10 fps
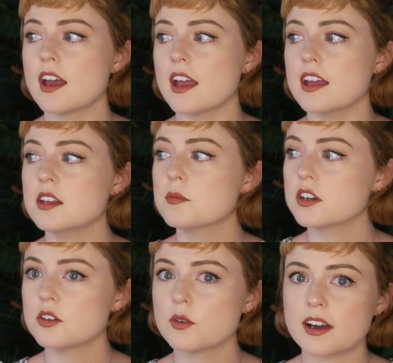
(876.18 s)

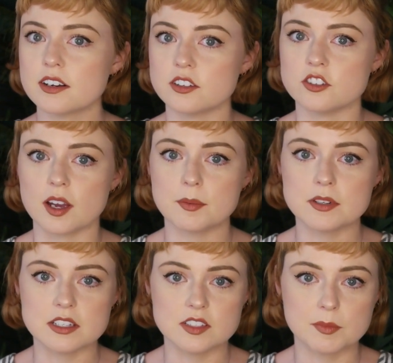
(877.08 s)
anybody who had a
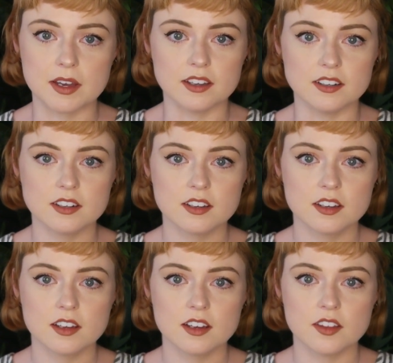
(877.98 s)
Japanese pen
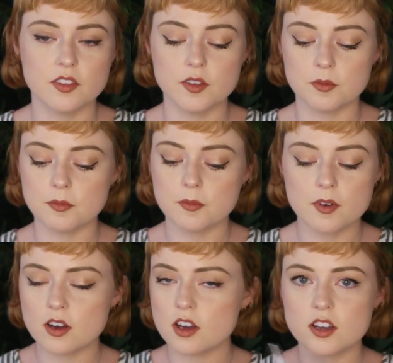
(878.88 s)
the
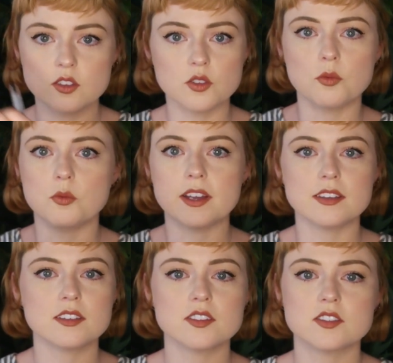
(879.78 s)
the way
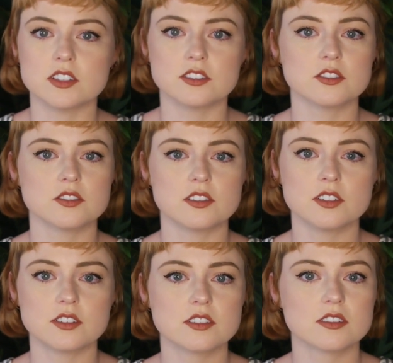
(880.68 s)
that the signatures
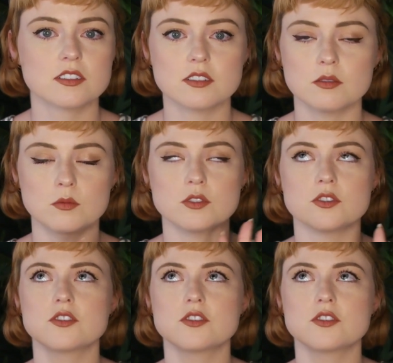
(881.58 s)
looked was